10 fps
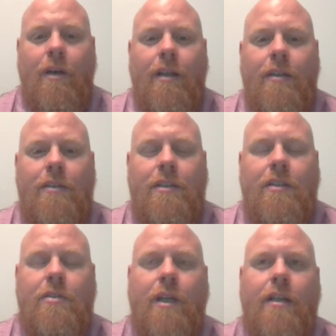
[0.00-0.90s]
in and you
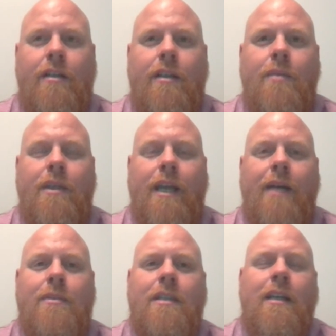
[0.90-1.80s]
see those record keeping
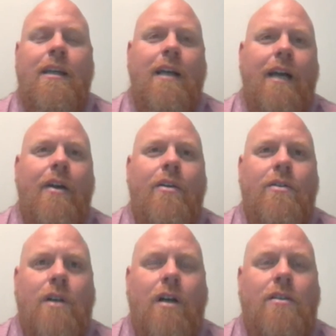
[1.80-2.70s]
gaps, I know
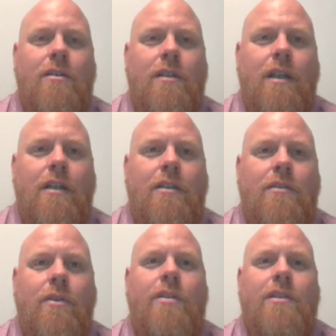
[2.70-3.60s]
you talked
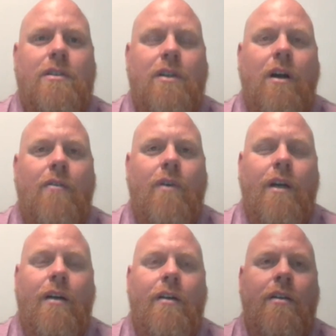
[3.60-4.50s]
towards the
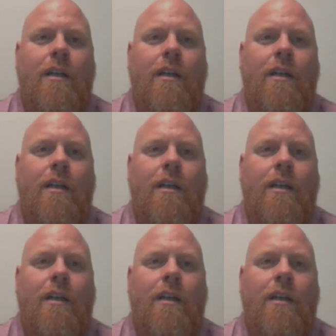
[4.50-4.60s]
software.